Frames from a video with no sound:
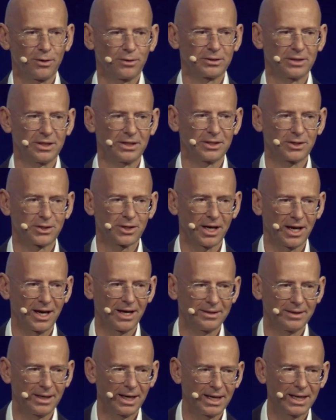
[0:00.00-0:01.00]
this
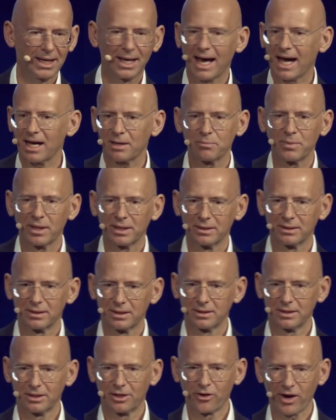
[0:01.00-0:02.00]
enlightenment
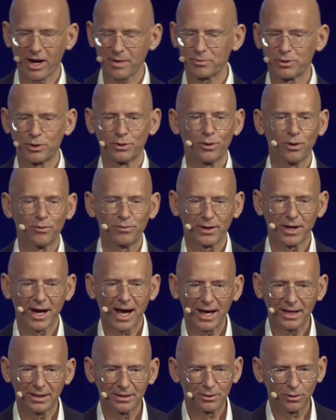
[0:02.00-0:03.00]
that it grabs you
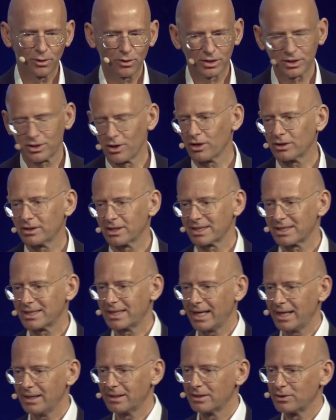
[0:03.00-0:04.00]
overnight, or is not a
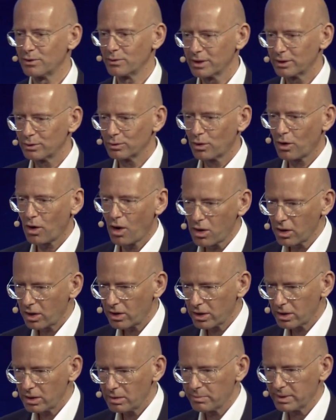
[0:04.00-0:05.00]
state that you need to
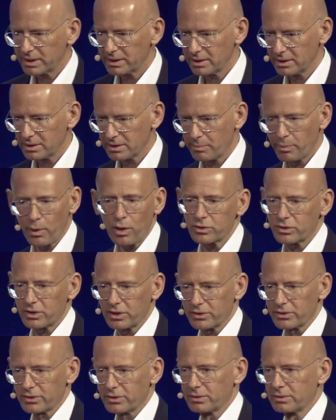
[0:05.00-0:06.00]
conquer, but is a
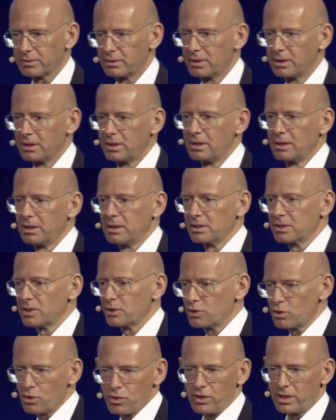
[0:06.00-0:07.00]
process. It's a
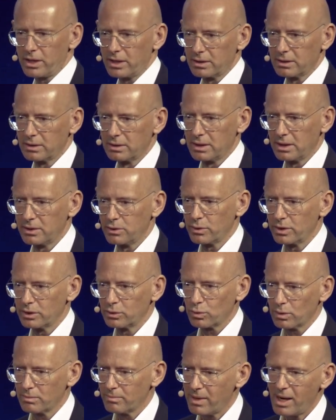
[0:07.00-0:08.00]
journey that you need
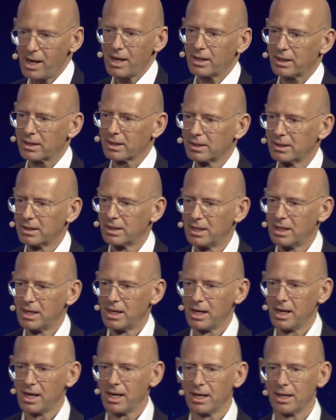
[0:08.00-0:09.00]
to embark,
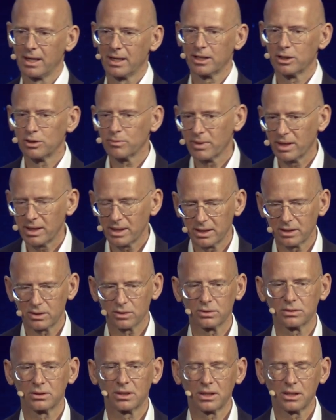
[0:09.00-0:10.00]
little by
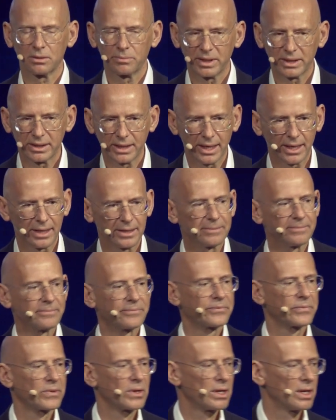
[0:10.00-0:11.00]
little, day by day.
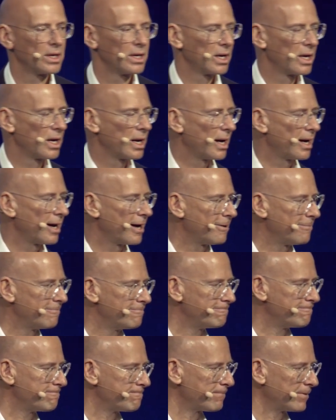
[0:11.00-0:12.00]

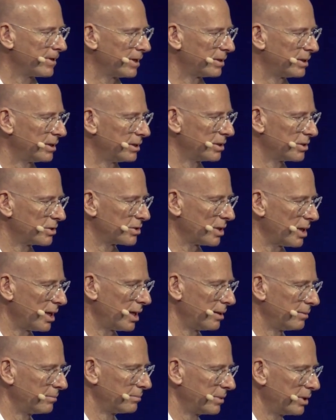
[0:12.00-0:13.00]
That is,
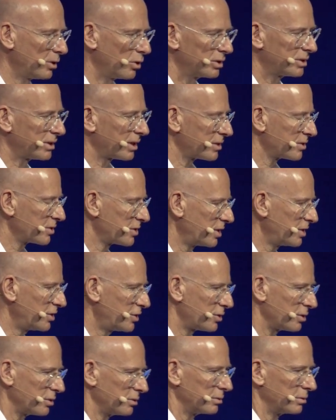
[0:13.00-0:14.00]
a
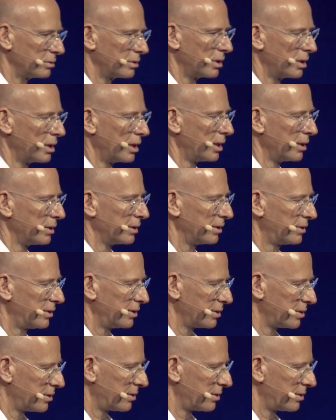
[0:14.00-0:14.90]
transition that is